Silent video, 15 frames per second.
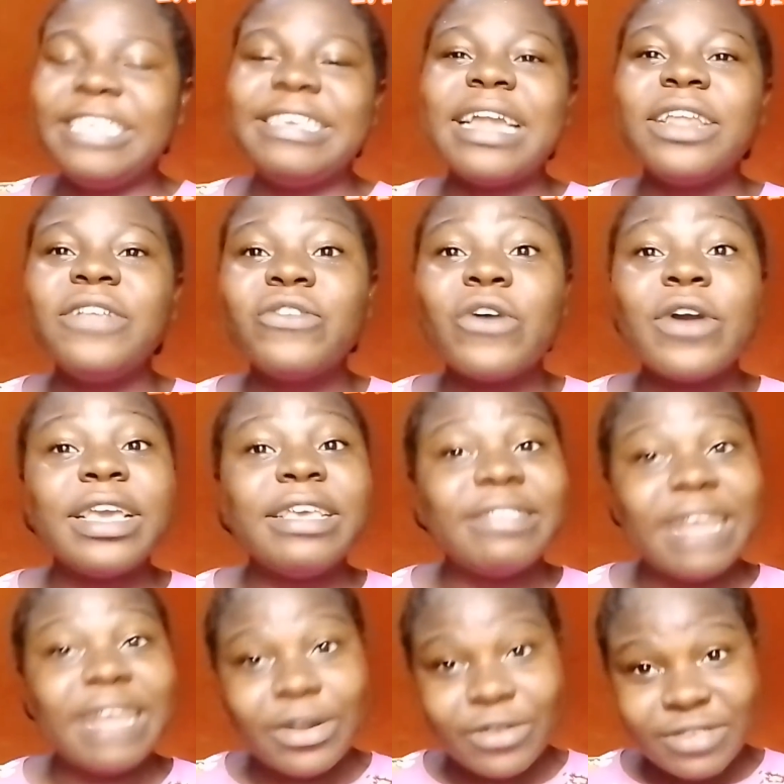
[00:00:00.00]
a janitor
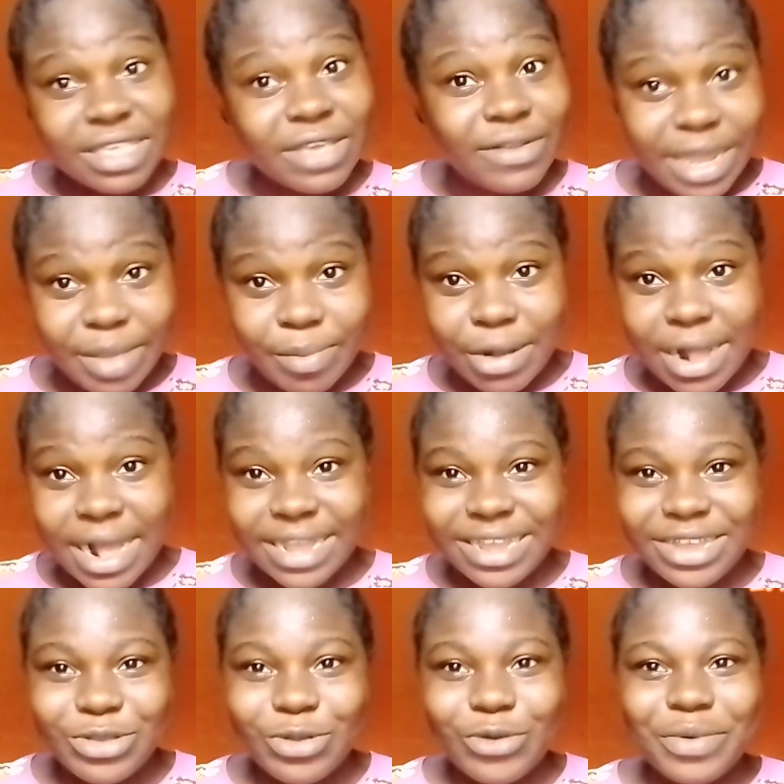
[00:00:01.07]
is an unskilled
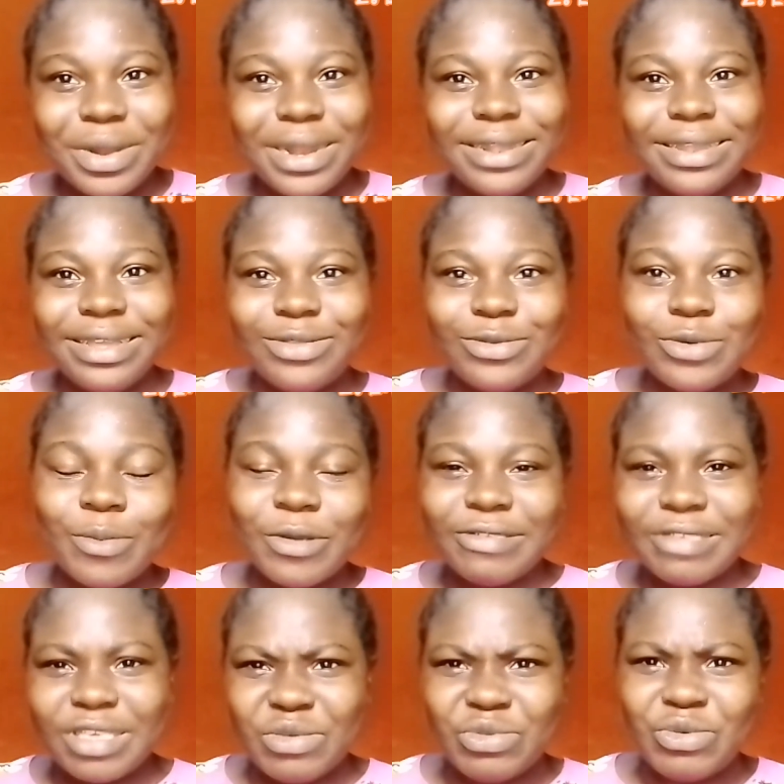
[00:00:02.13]
laborer. You don't really need so
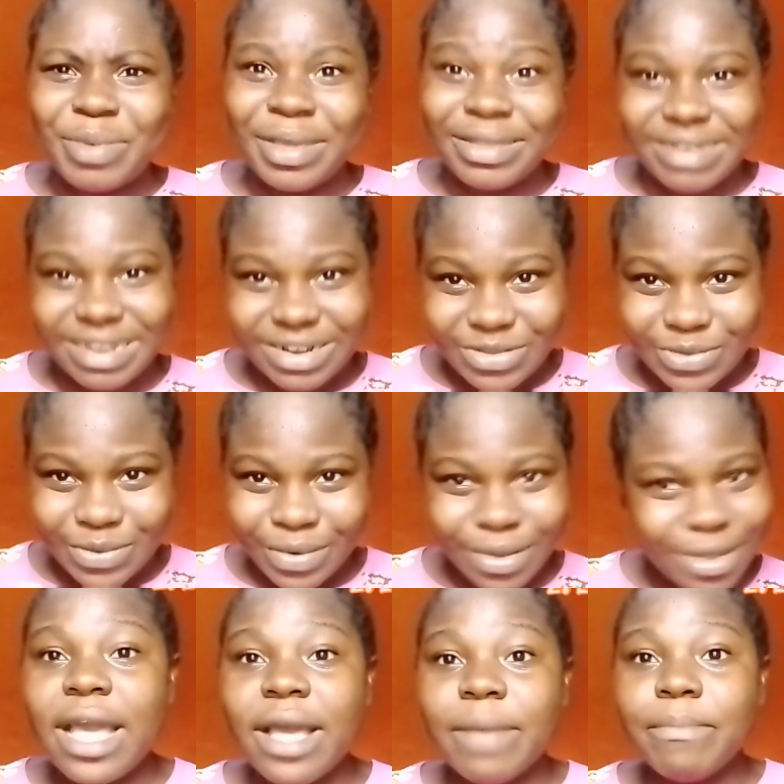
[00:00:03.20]
much skill to be a
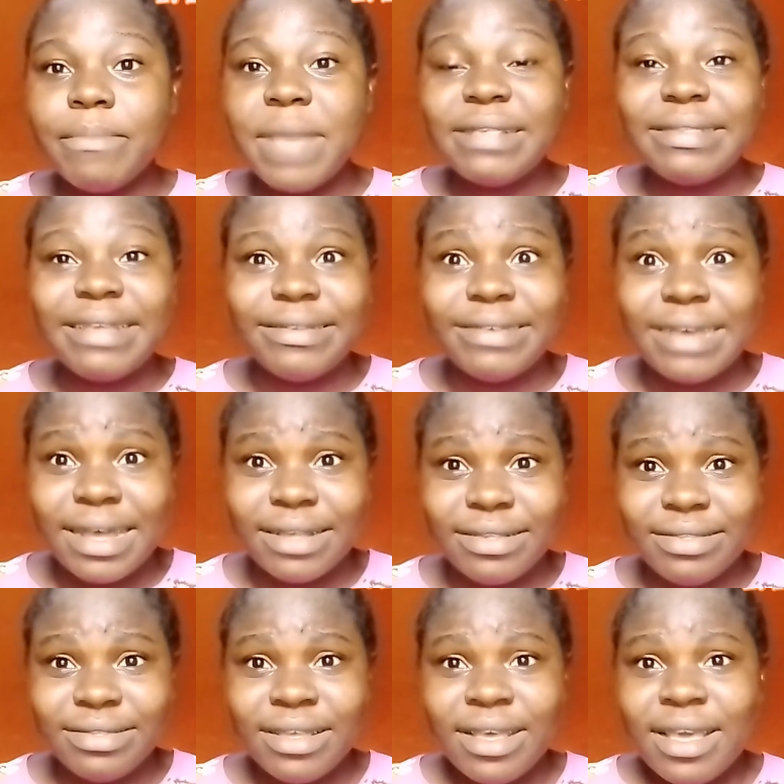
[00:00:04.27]
janitor.
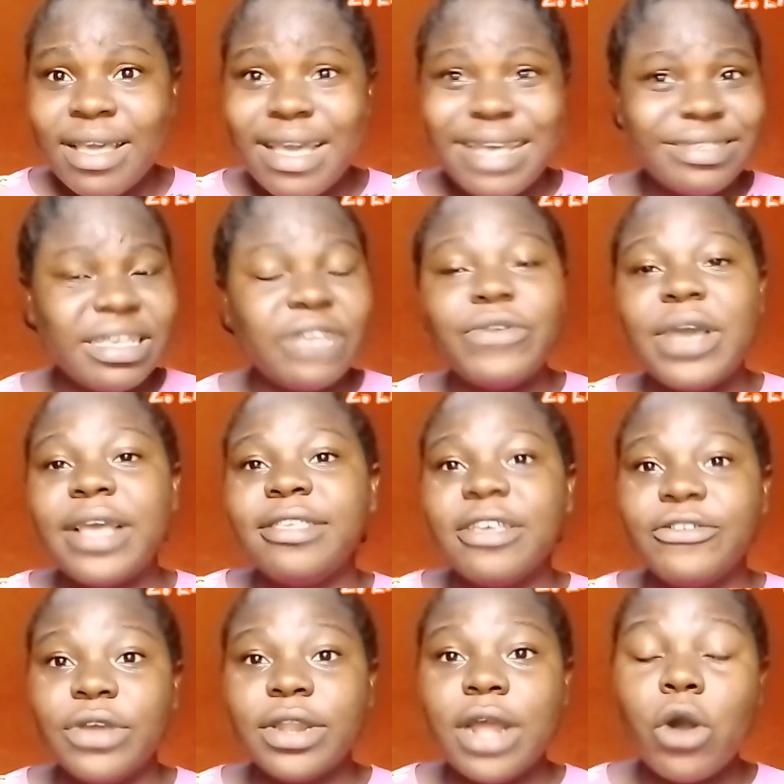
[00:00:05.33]
Messengers, etc.,
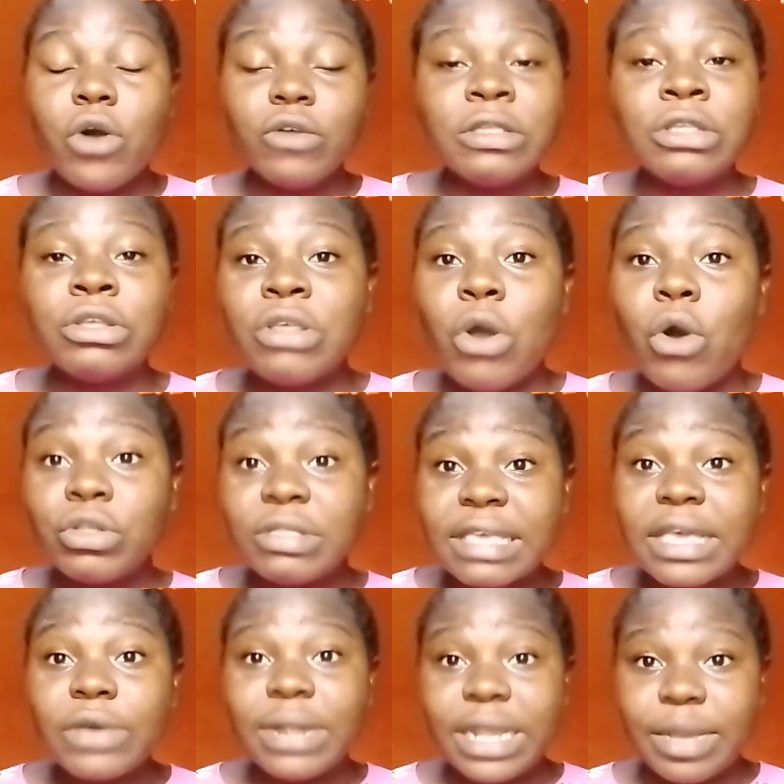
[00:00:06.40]
etc. They're all
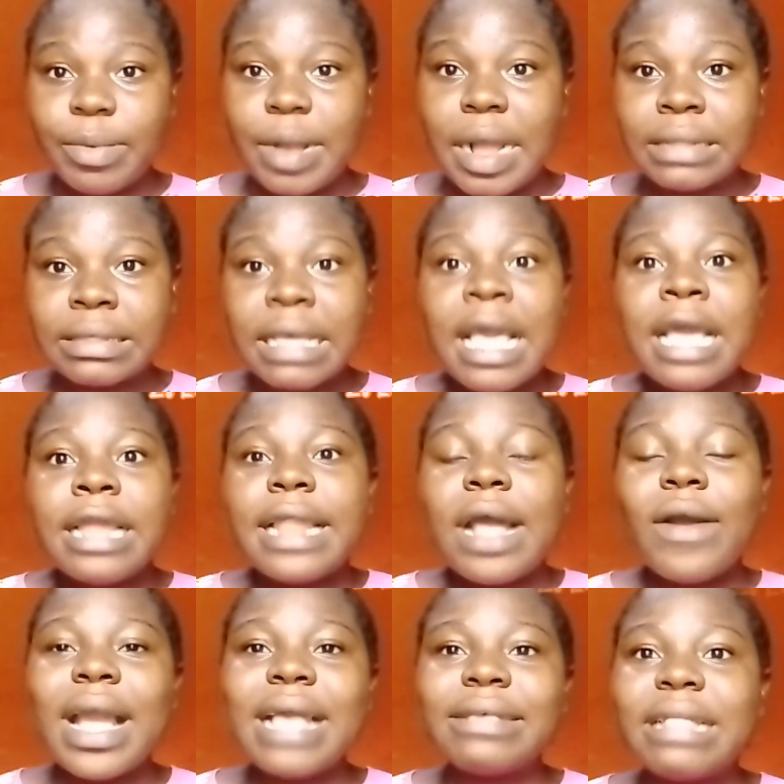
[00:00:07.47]
unskilled laborers.
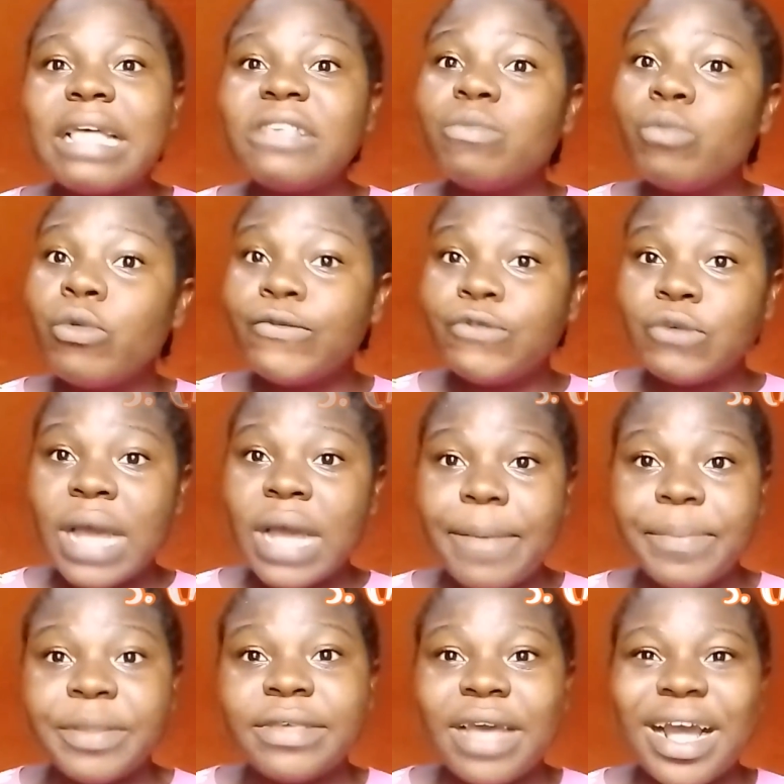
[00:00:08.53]
Now, guys, let's move to
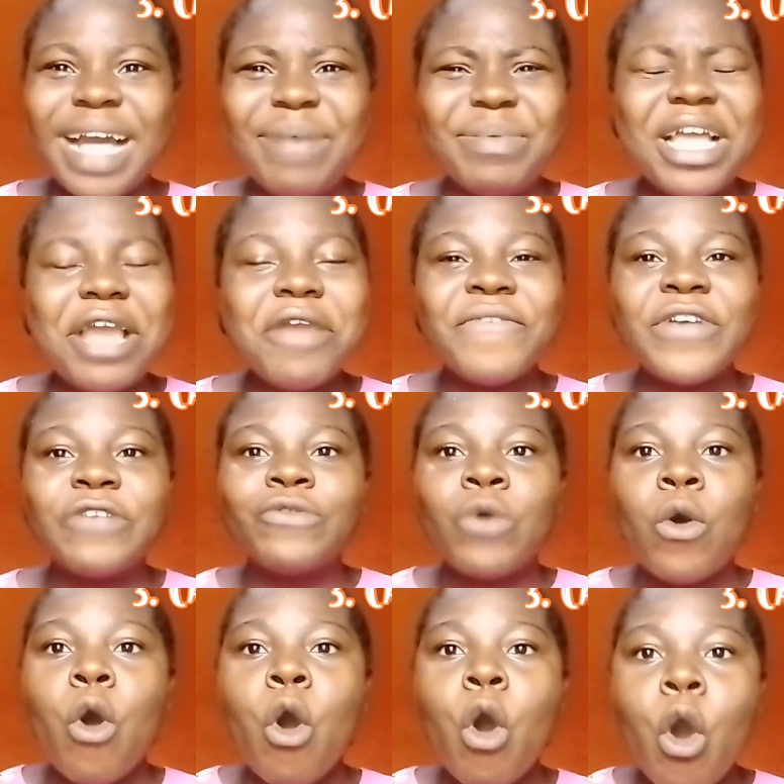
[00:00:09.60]
capital. Capital refers
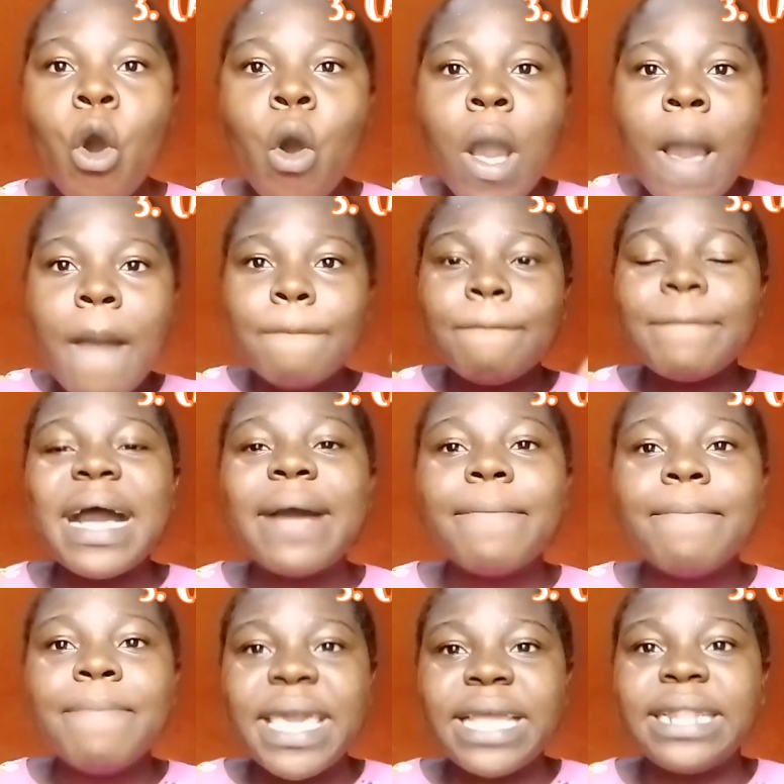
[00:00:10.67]
to all
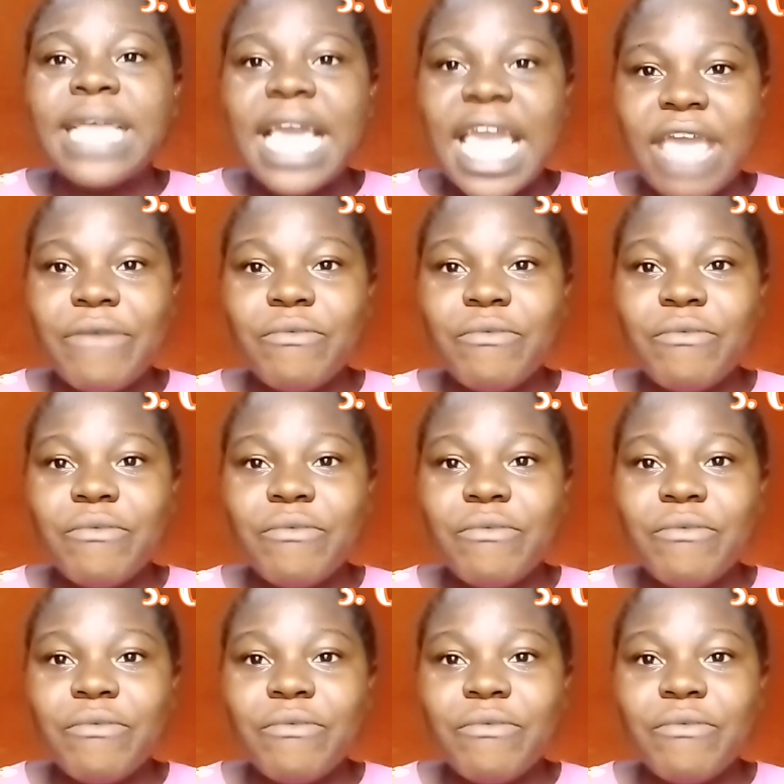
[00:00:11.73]
man-made